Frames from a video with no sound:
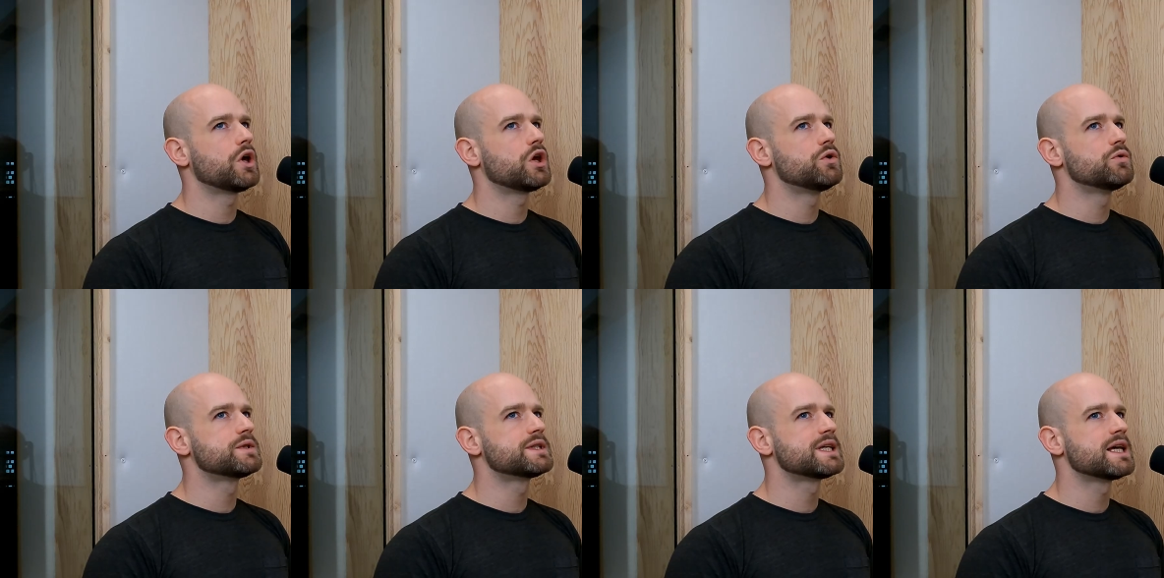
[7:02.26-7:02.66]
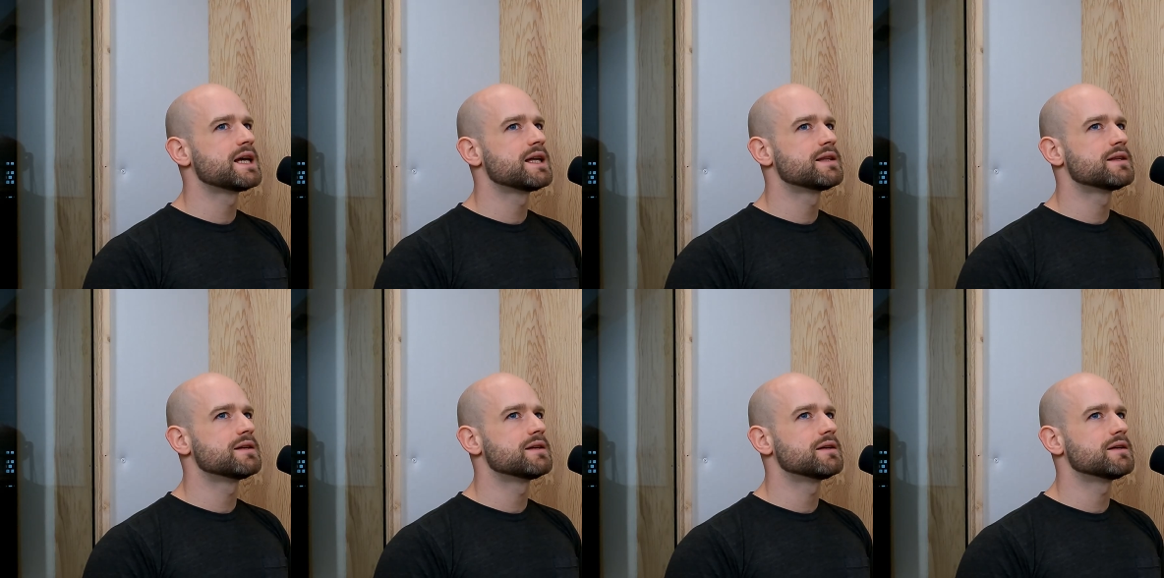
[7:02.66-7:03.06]
You
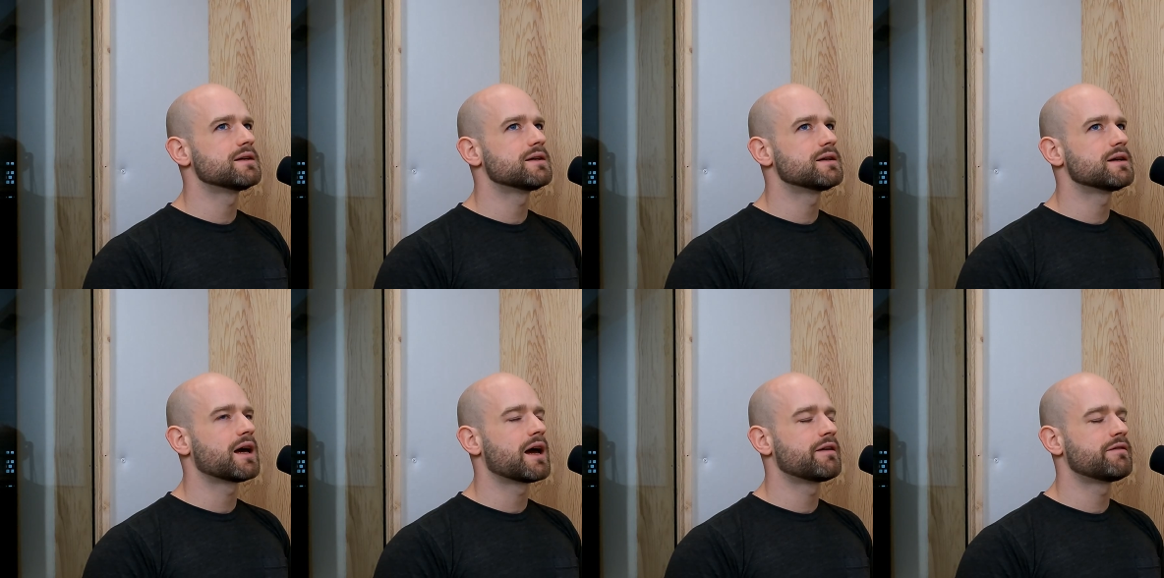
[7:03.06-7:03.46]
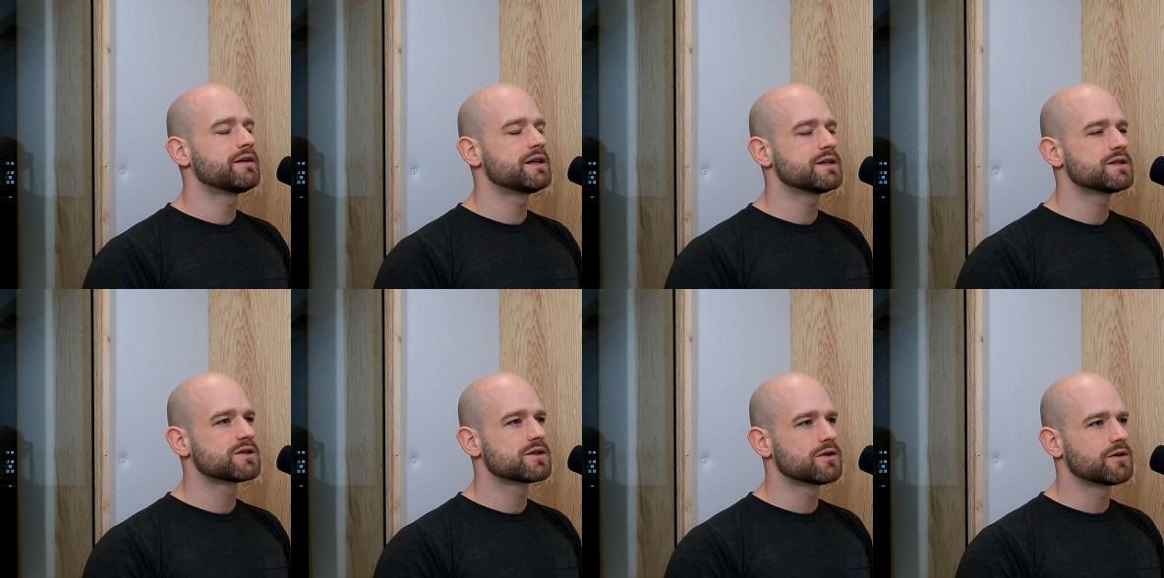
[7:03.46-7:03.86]
said, I
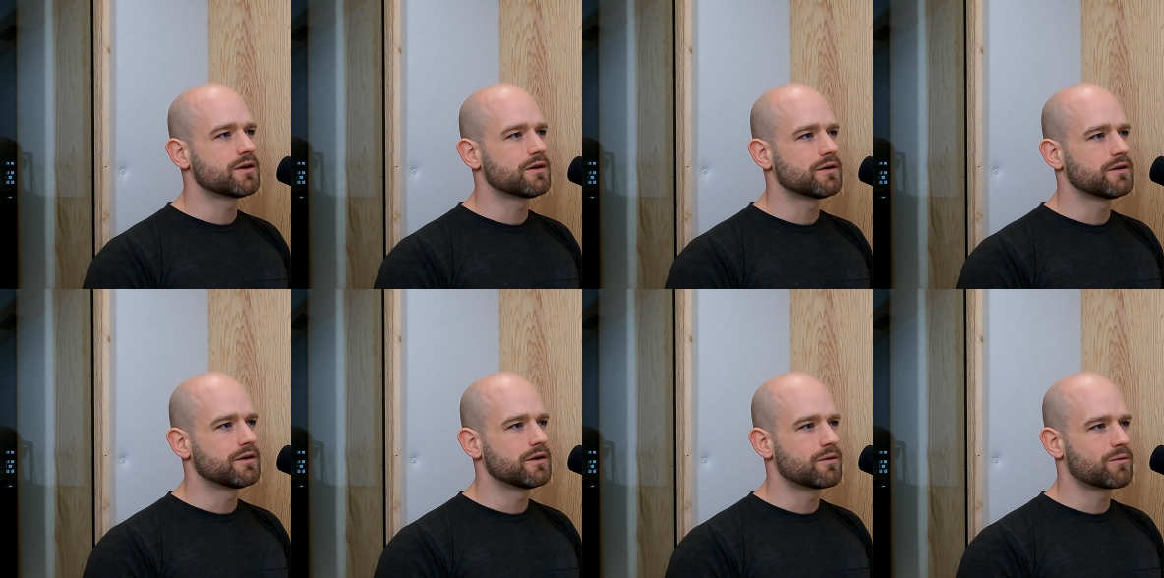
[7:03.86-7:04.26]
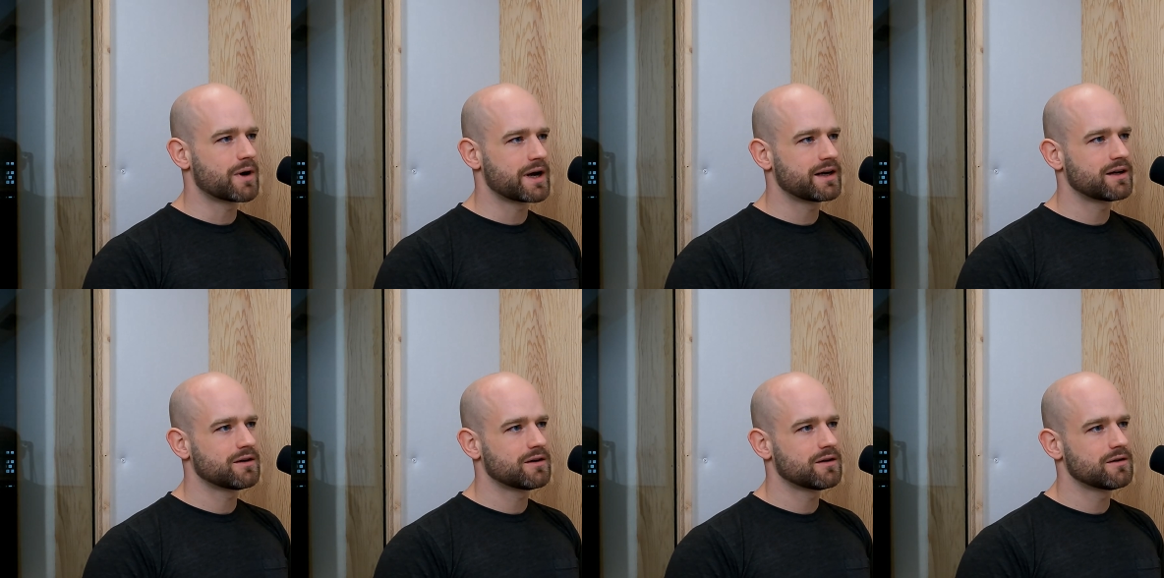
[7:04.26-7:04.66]
think
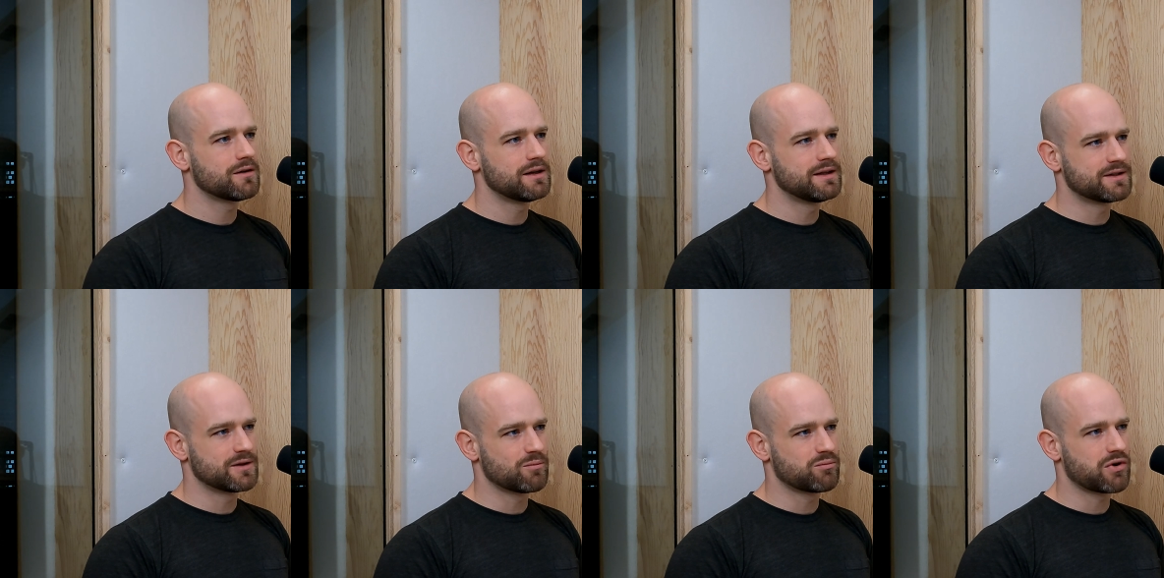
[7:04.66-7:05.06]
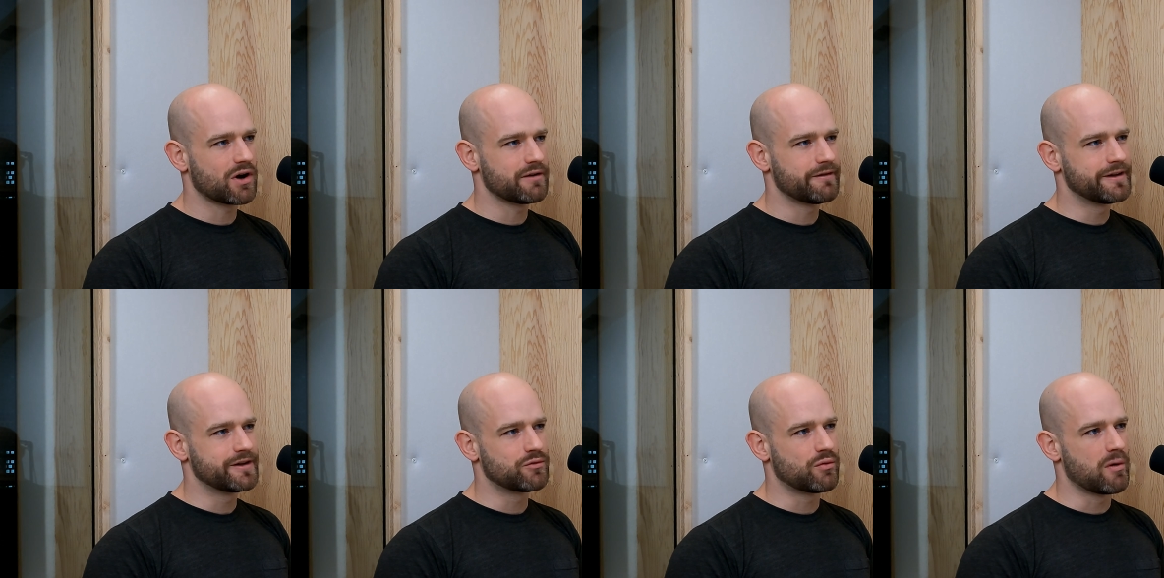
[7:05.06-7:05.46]
right now it's a
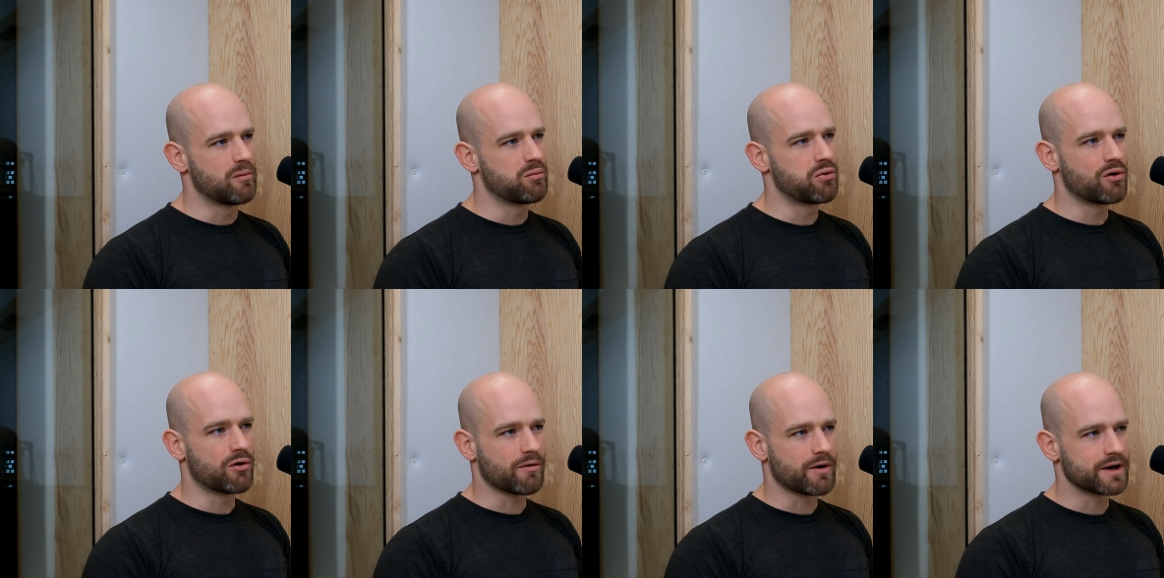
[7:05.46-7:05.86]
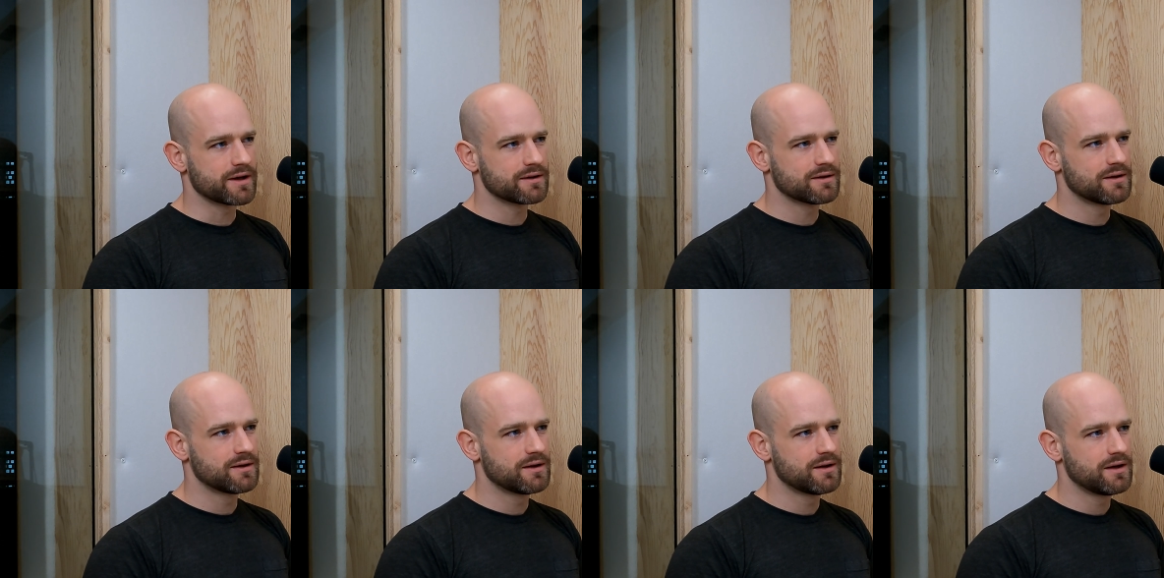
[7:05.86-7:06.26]
private repo, right?